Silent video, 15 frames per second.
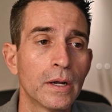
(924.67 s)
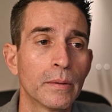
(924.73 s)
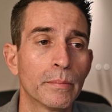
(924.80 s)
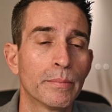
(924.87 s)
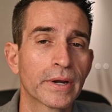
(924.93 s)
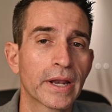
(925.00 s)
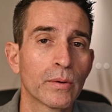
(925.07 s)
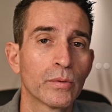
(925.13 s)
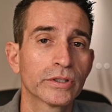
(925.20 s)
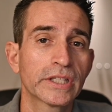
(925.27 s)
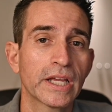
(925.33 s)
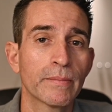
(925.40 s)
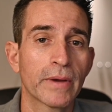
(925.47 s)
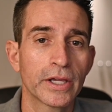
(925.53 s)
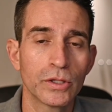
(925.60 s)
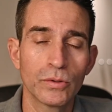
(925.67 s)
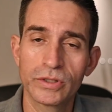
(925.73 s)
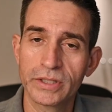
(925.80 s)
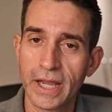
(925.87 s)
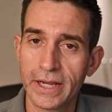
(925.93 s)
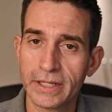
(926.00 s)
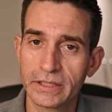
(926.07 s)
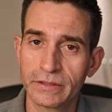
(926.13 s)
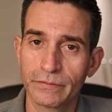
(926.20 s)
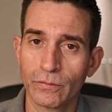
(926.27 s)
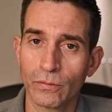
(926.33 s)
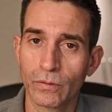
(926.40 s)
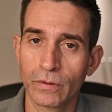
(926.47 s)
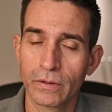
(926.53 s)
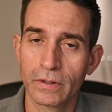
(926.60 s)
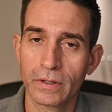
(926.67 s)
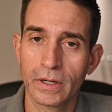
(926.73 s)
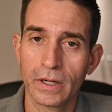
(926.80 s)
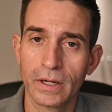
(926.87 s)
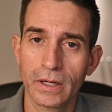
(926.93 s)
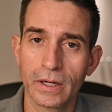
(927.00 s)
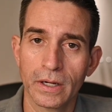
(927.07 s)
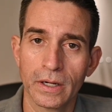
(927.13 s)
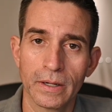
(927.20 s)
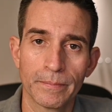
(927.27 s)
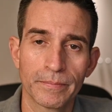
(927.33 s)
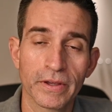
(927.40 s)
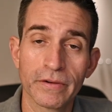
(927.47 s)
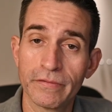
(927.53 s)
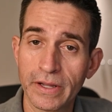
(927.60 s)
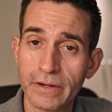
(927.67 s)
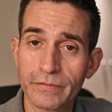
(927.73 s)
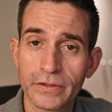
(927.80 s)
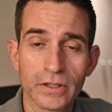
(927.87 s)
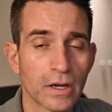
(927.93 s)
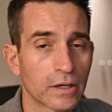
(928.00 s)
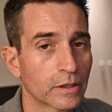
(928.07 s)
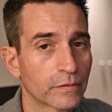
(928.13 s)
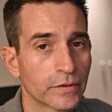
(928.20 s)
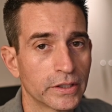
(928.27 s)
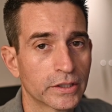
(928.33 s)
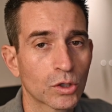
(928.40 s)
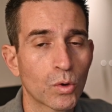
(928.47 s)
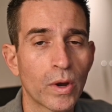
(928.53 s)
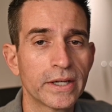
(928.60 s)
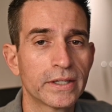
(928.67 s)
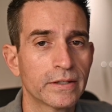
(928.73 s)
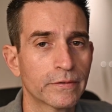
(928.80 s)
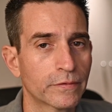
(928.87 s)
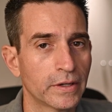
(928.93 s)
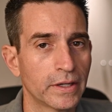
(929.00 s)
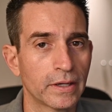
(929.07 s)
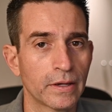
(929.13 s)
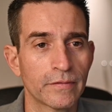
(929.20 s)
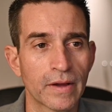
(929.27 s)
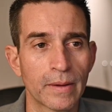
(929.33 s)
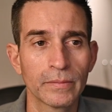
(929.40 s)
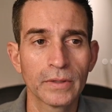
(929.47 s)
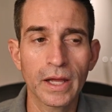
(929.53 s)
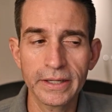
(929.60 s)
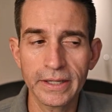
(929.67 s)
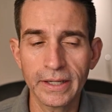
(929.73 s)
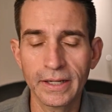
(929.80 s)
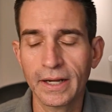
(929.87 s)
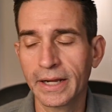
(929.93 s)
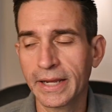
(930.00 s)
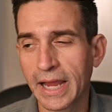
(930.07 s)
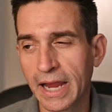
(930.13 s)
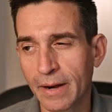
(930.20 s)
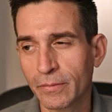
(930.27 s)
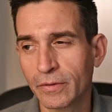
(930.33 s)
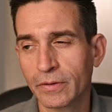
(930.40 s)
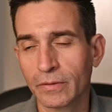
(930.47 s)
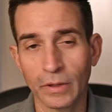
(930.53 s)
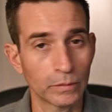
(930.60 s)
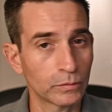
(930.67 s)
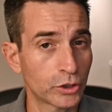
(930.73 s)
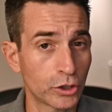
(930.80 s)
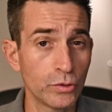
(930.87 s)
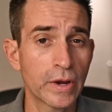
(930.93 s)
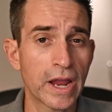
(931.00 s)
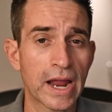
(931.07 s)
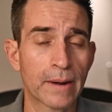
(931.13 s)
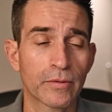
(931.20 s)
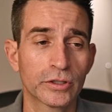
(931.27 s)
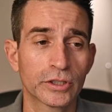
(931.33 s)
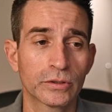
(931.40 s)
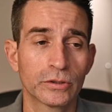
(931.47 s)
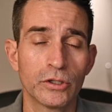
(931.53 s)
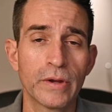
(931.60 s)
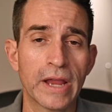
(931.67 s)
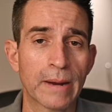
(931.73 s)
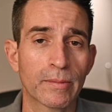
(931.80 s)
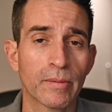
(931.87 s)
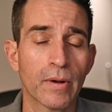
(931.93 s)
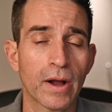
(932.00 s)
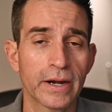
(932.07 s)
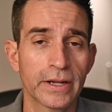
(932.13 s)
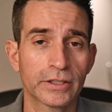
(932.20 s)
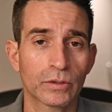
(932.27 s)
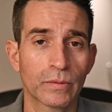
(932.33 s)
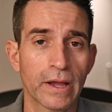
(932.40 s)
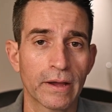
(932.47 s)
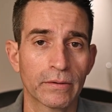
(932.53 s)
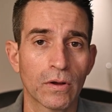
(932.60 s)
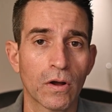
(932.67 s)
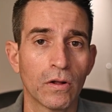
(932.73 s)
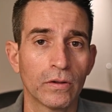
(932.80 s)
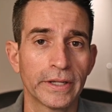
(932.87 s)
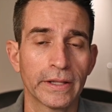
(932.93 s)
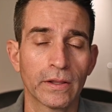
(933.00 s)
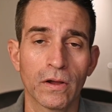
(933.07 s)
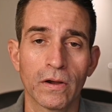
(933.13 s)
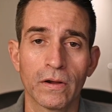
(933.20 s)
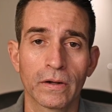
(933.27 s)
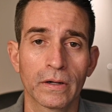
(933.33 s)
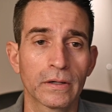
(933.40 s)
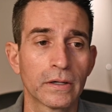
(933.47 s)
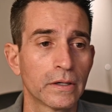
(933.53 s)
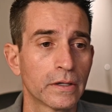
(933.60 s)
But I will say my use case for event photography is quite different. If I'm lugging a camera, like two camera bodies around all day long,